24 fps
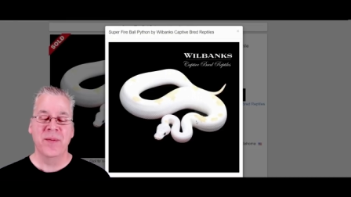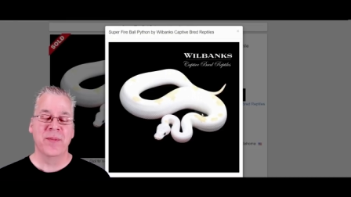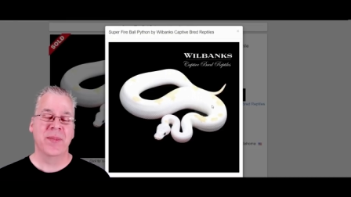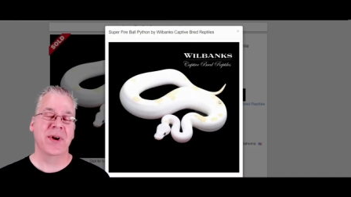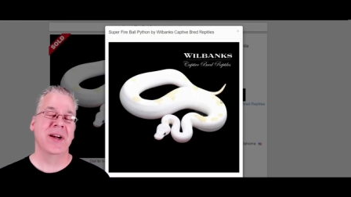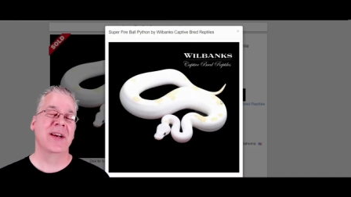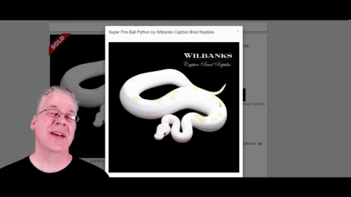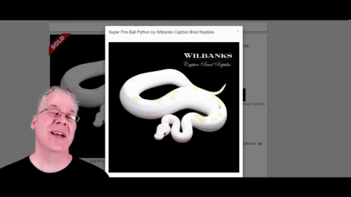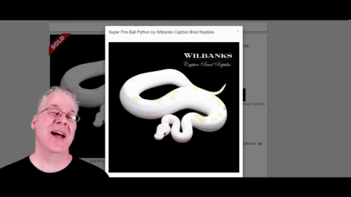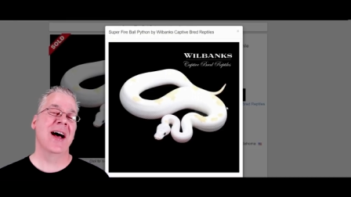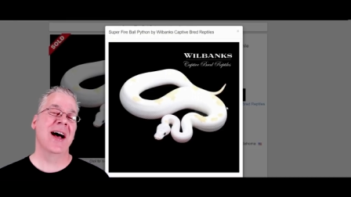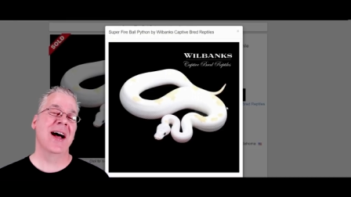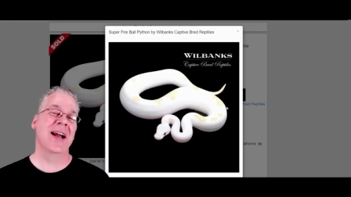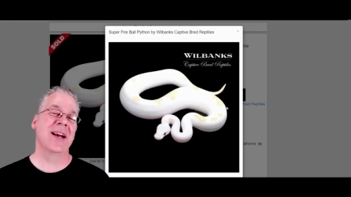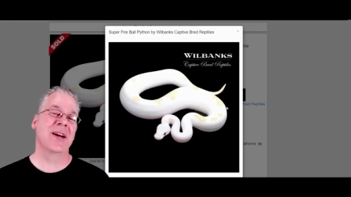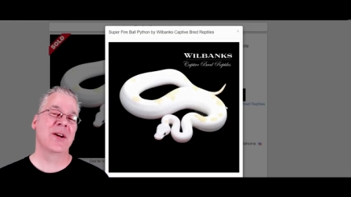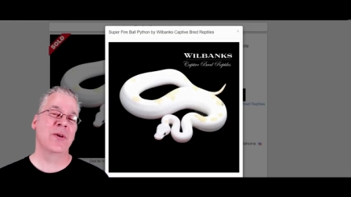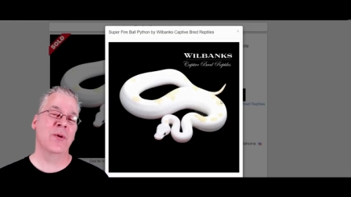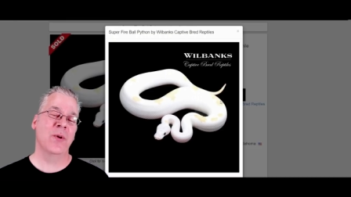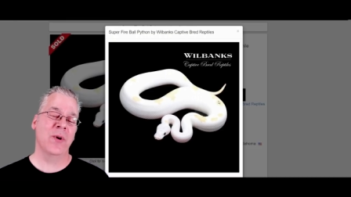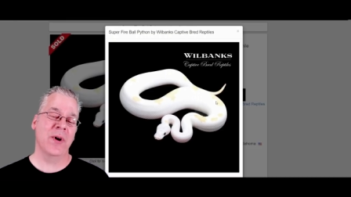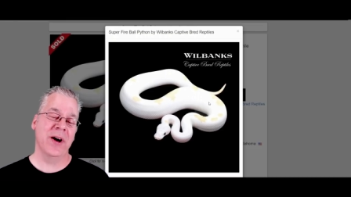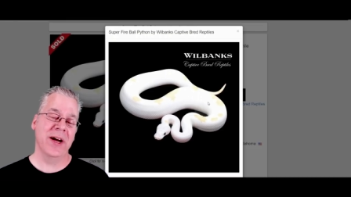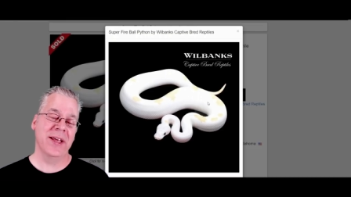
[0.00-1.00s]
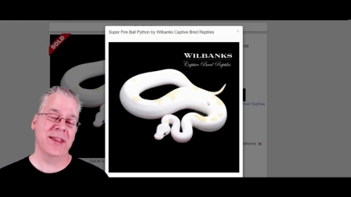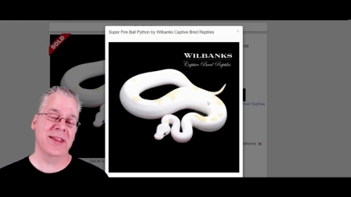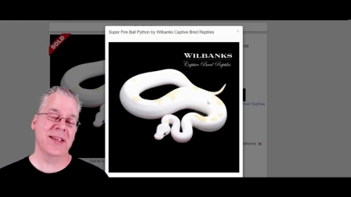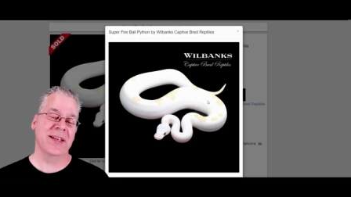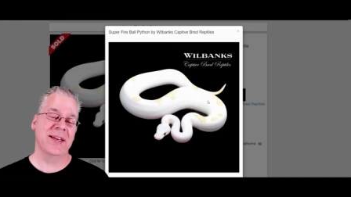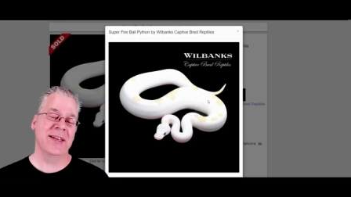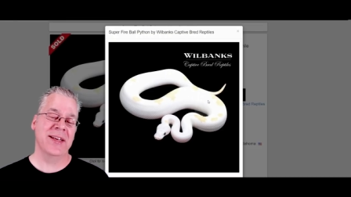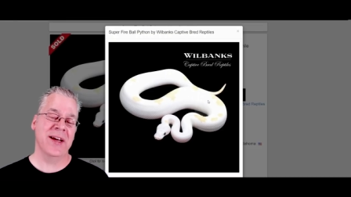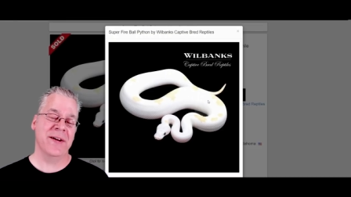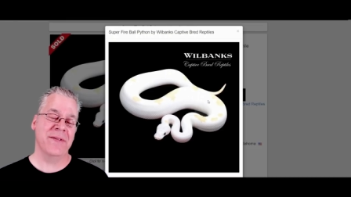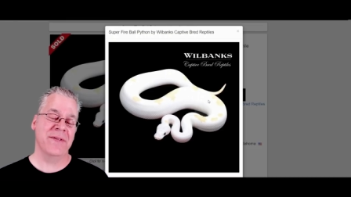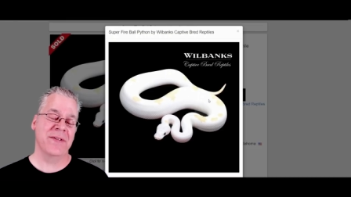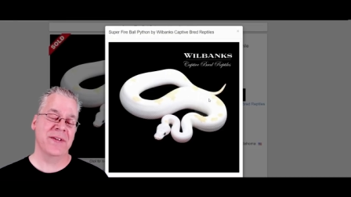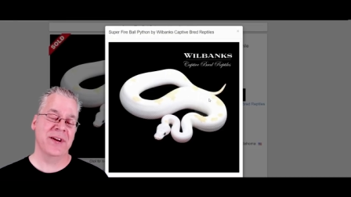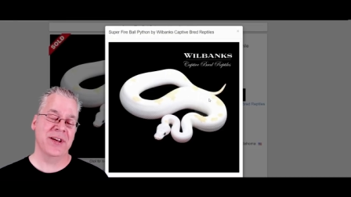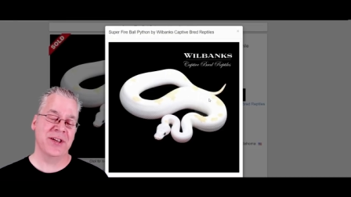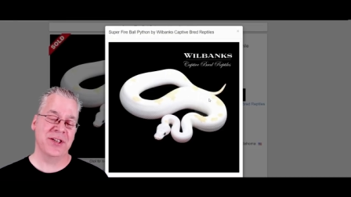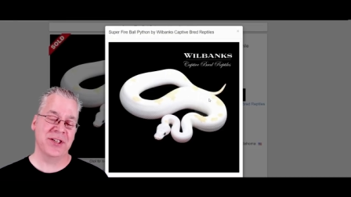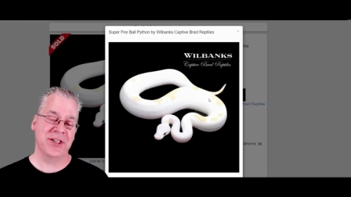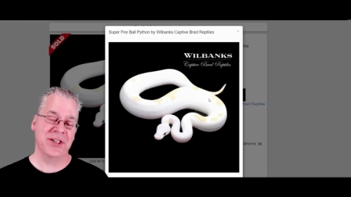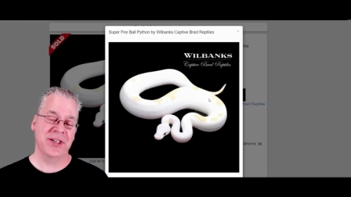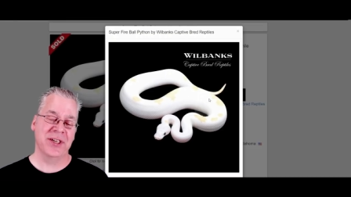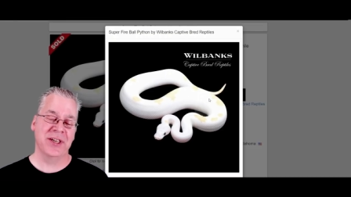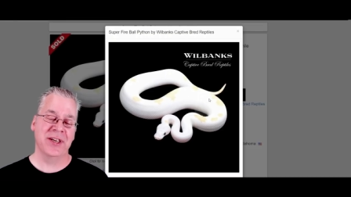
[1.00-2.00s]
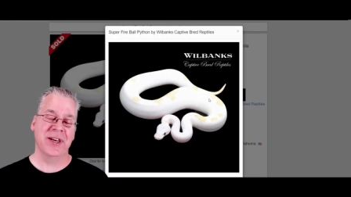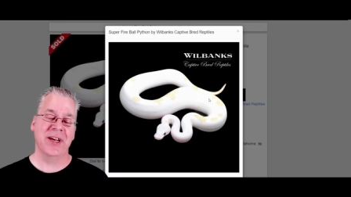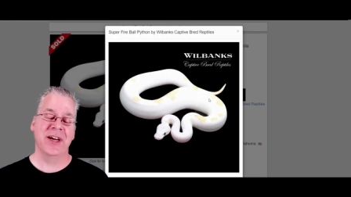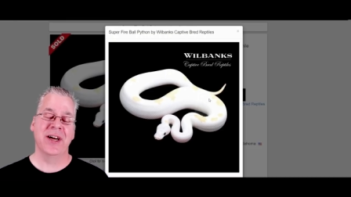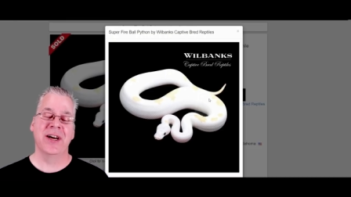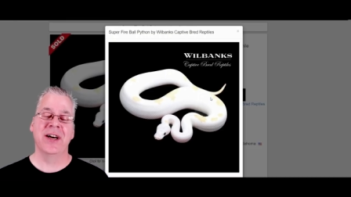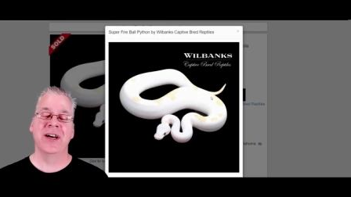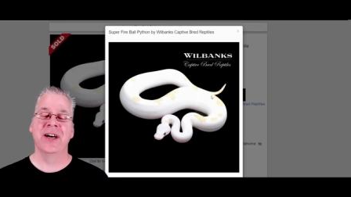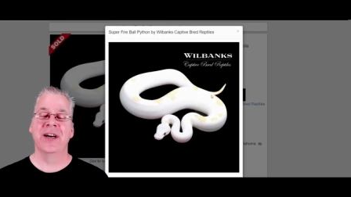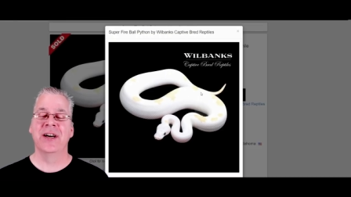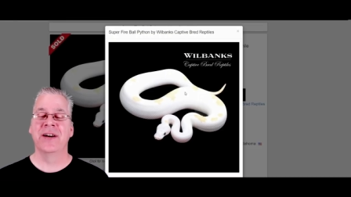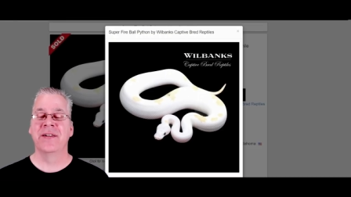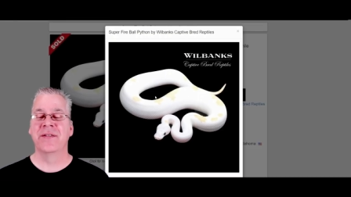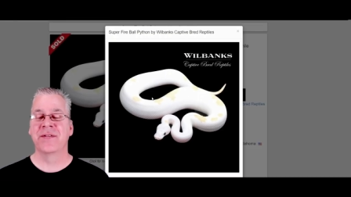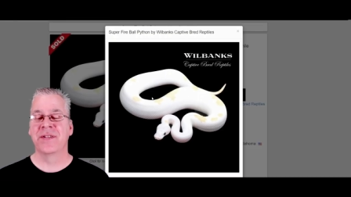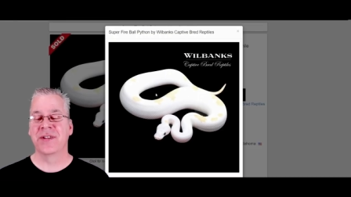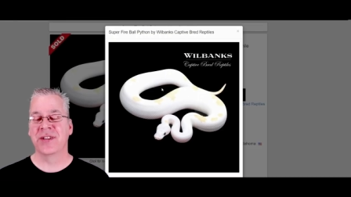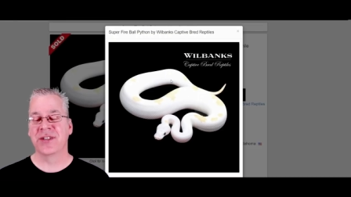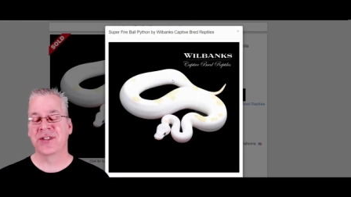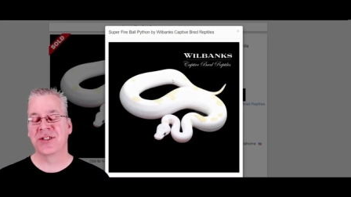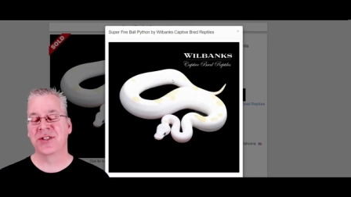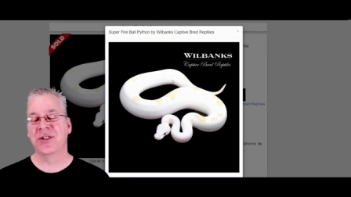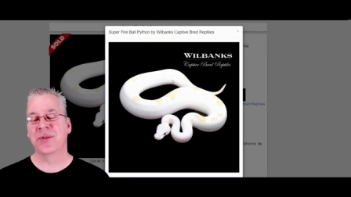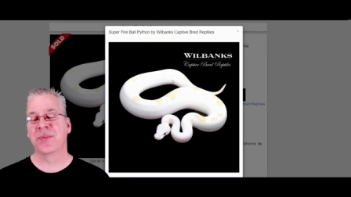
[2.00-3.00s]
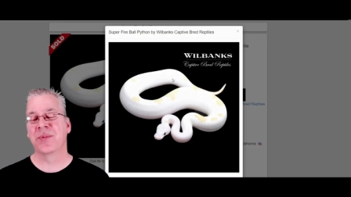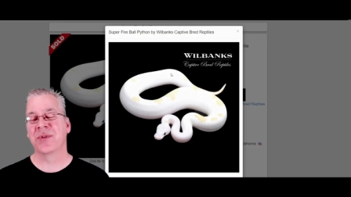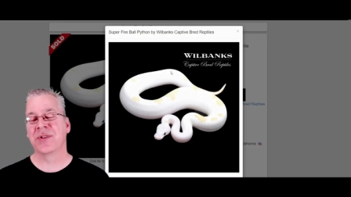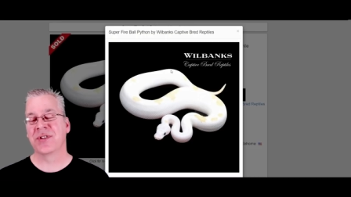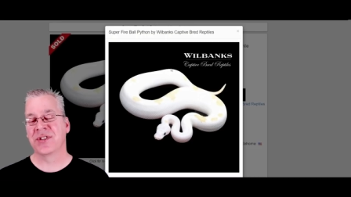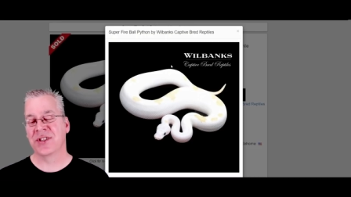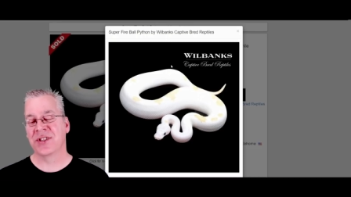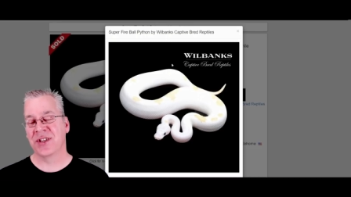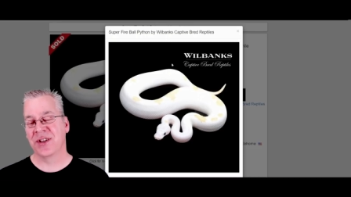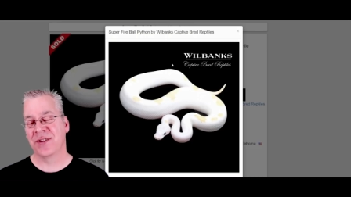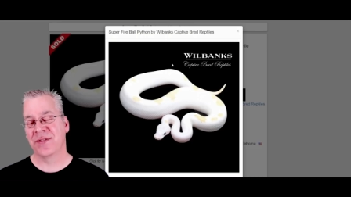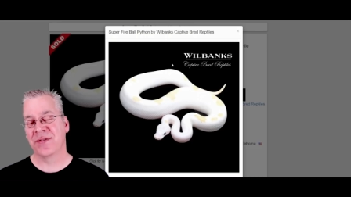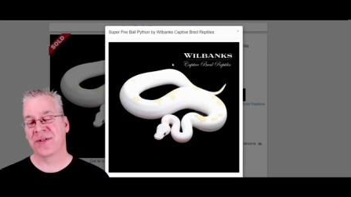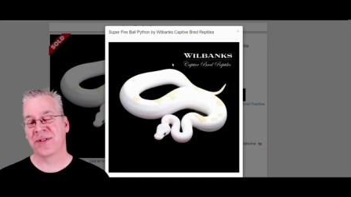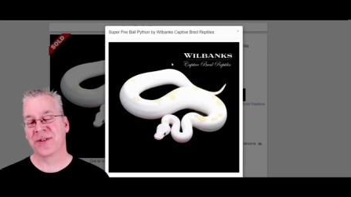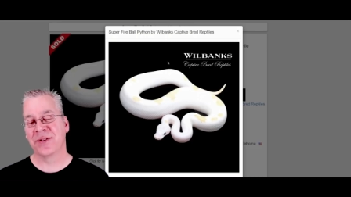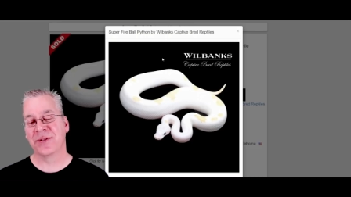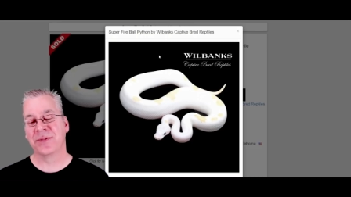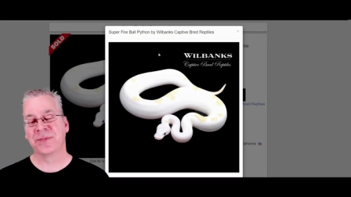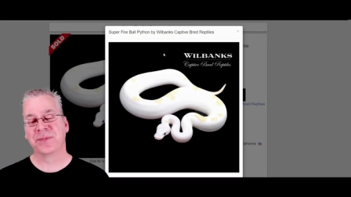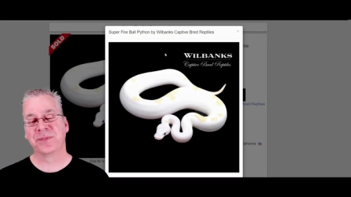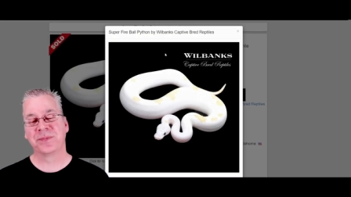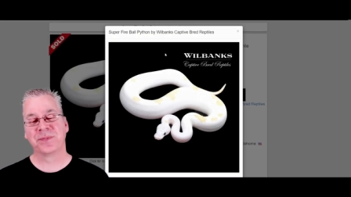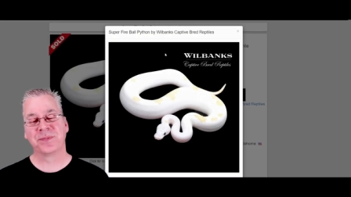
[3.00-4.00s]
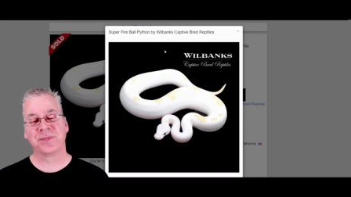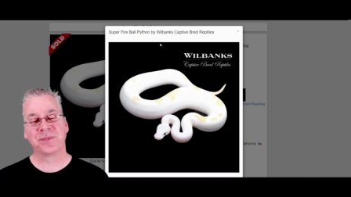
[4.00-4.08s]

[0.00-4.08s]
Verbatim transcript: but not quite the definition of the Super Sulfur.